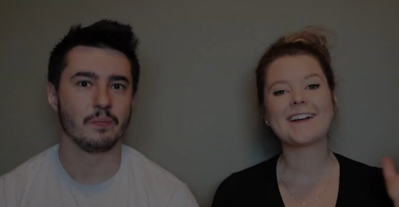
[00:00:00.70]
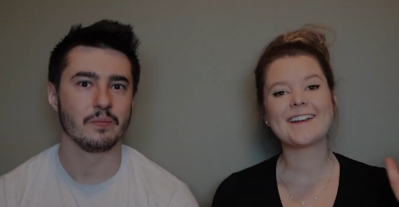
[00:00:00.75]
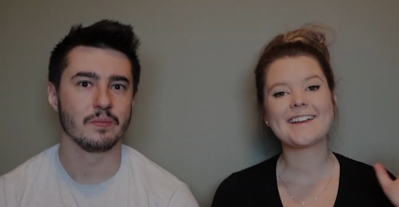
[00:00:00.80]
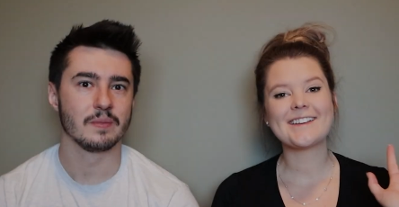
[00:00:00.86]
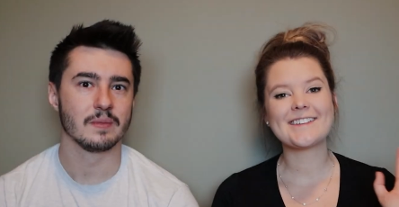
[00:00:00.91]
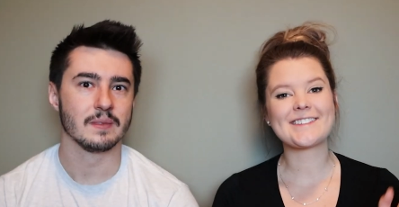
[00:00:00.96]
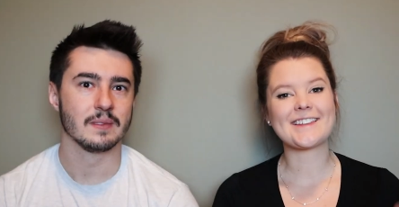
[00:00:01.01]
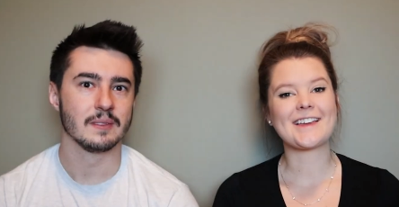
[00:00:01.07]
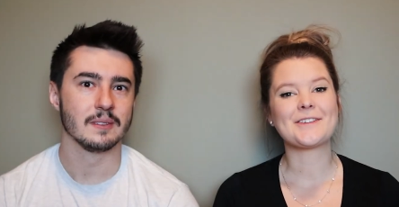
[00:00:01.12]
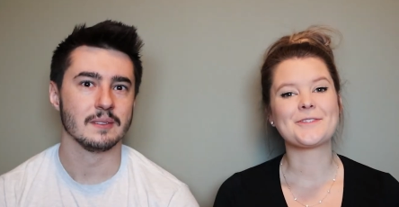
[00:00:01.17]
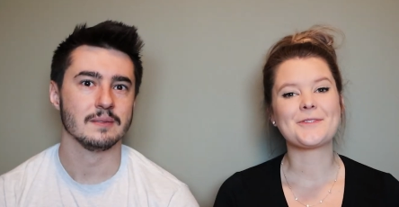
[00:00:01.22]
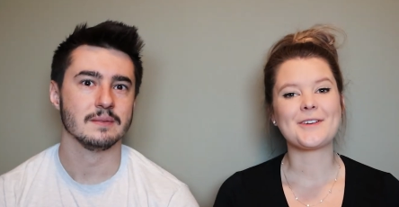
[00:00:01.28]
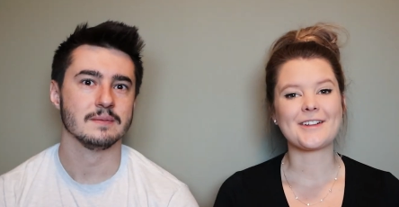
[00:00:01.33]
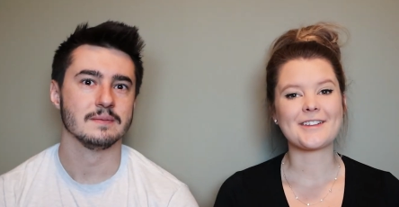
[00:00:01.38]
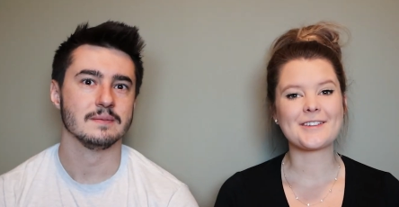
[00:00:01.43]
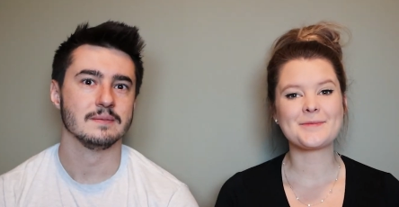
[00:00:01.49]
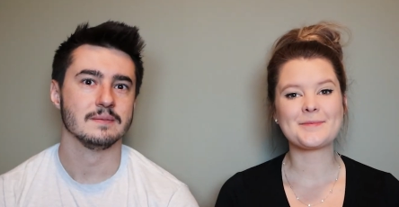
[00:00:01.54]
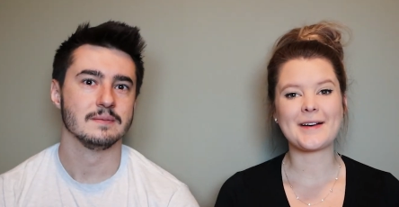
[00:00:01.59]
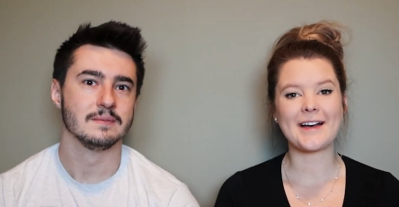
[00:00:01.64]
Speaker 1: guys, and
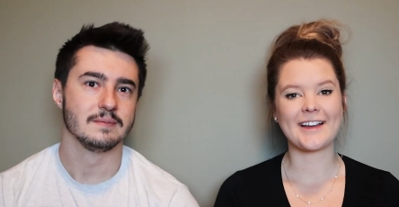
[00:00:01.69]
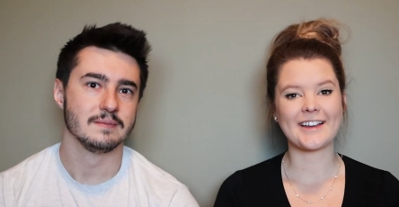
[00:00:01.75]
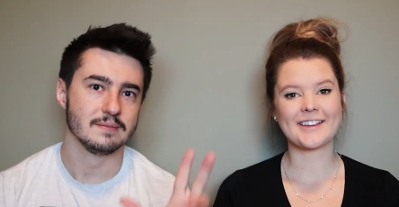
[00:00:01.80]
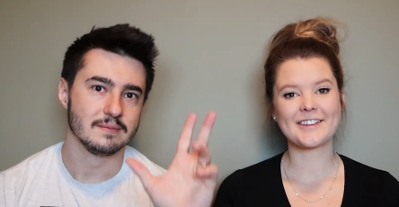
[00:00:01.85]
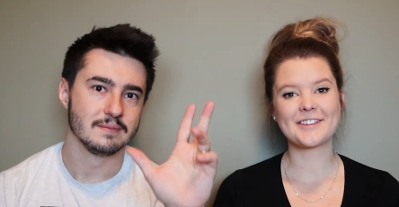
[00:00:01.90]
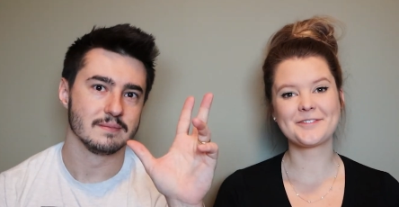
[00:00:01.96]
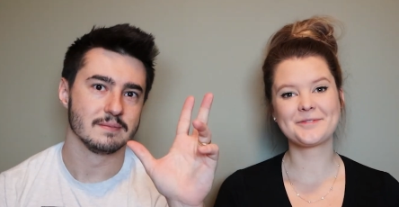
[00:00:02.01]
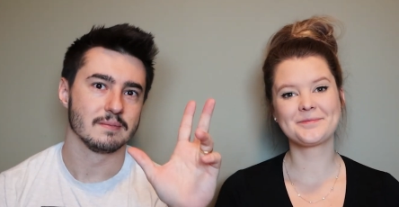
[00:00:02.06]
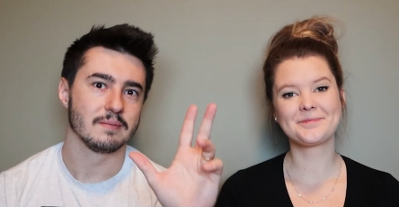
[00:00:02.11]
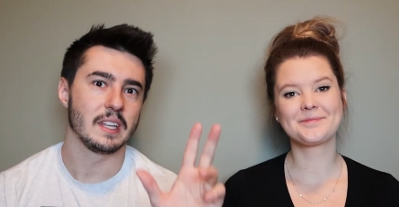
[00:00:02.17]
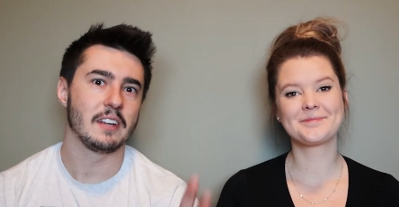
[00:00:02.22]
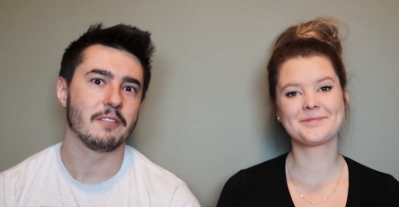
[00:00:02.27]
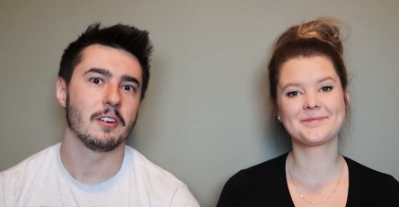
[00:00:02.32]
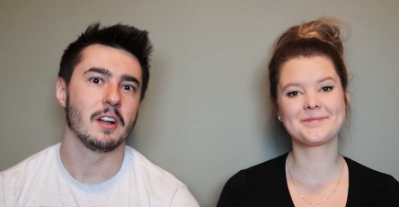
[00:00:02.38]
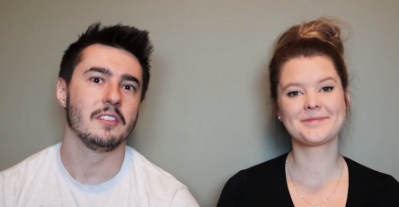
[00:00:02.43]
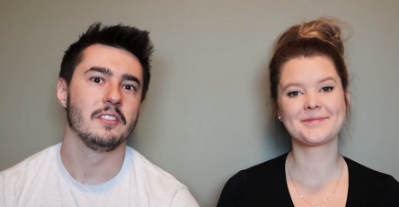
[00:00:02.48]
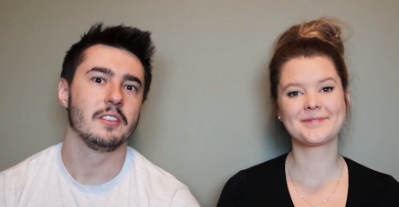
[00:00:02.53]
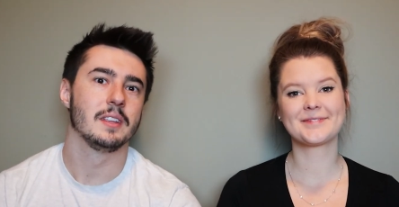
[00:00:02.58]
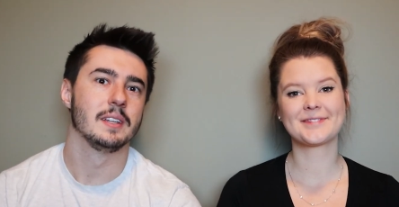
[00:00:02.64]
welcome back. Hey
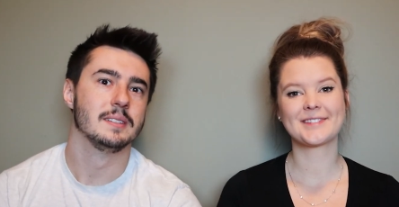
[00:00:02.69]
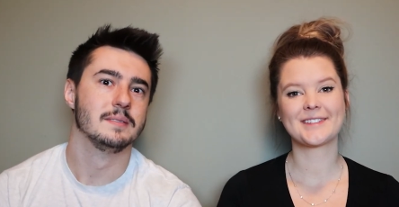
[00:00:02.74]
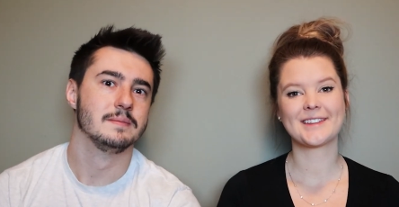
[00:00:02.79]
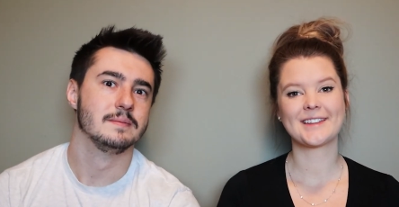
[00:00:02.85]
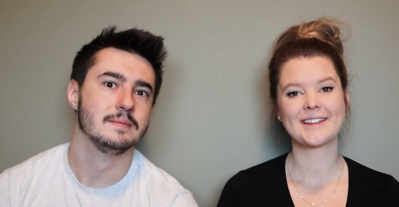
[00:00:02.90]
friends.